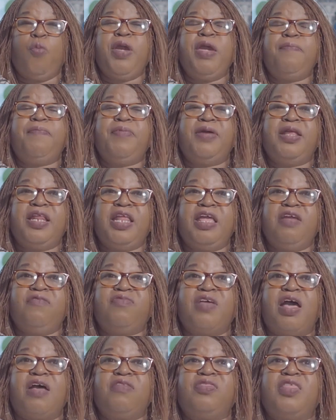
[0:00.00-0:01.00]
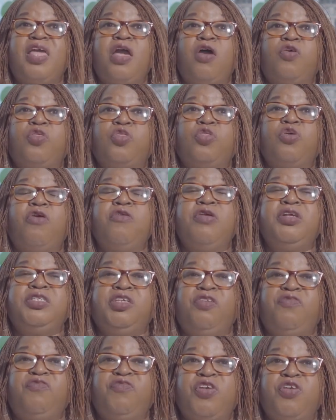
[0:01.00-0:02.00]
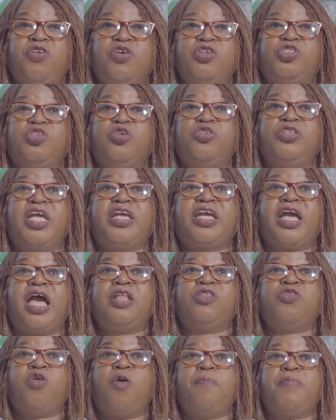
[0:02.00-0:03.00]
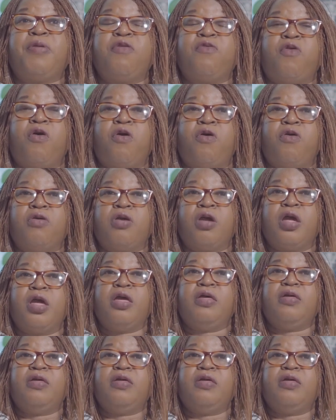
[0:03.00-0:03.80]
We believe that they're authority figures, so they cannot be wrong.